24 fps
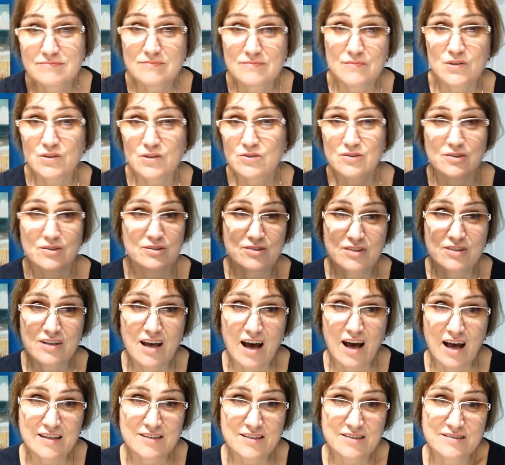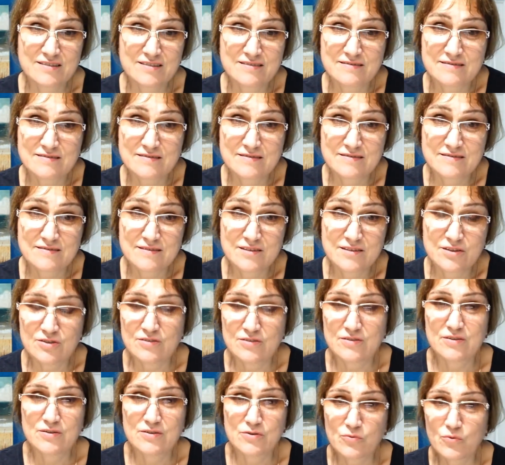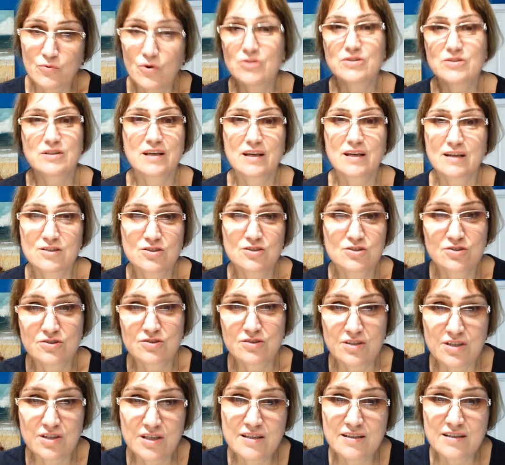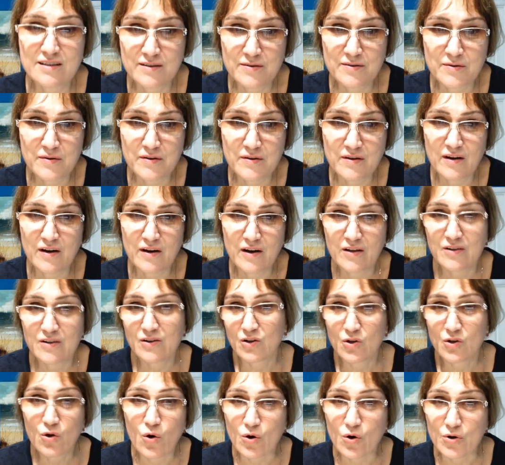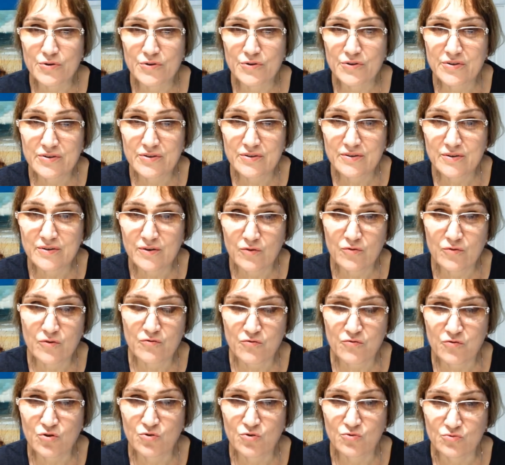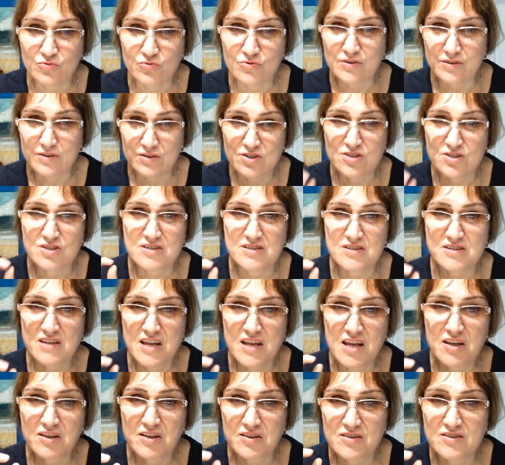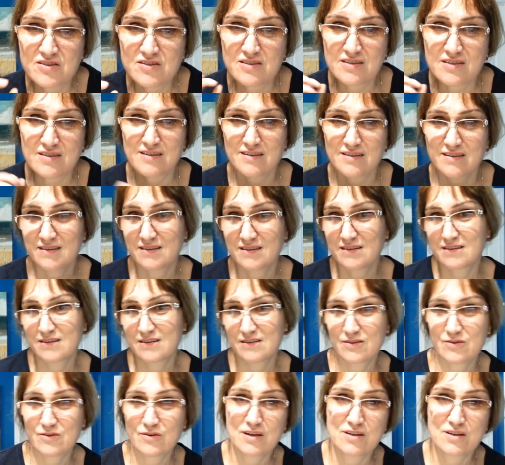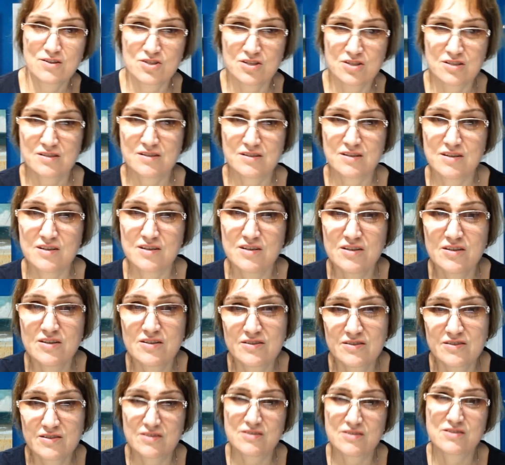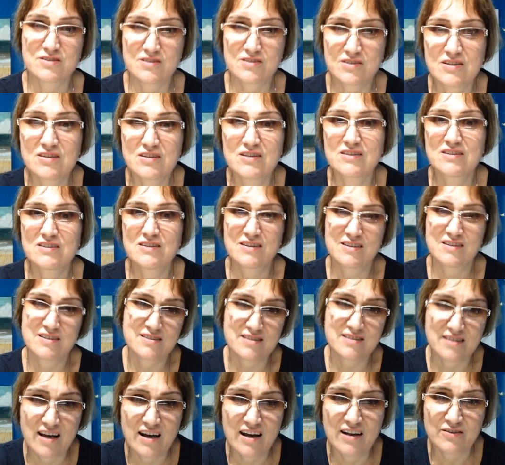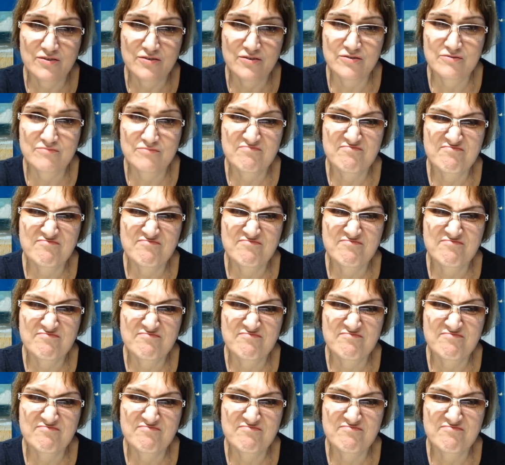you won't get to eat a lot of a fruit. It's just naked seed. You can just eat the seed itself.